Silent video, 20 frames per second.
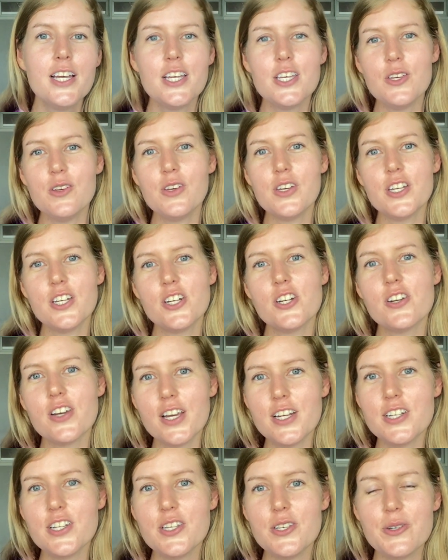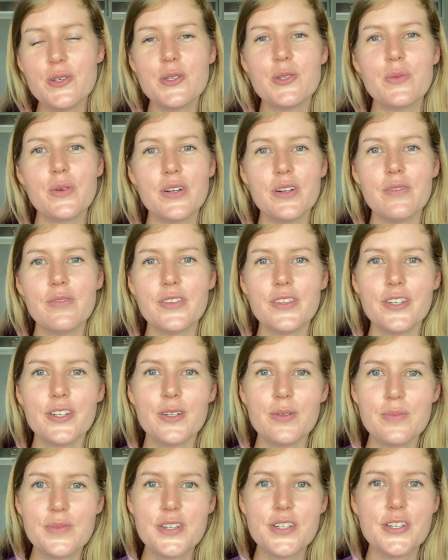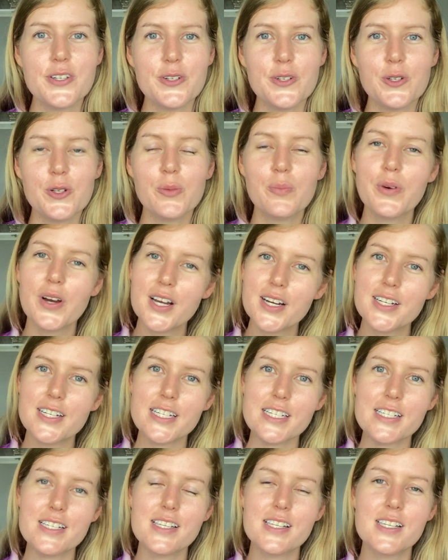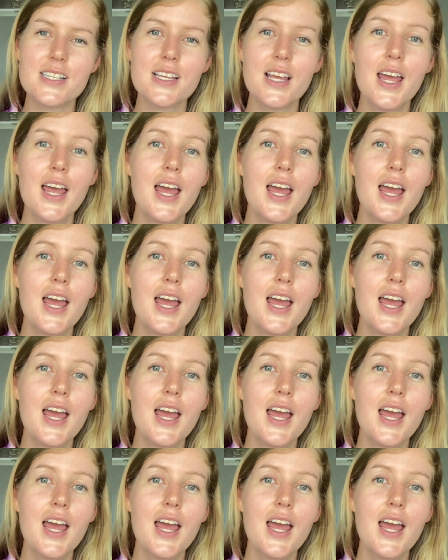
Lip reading: you can try to use one of them to practice.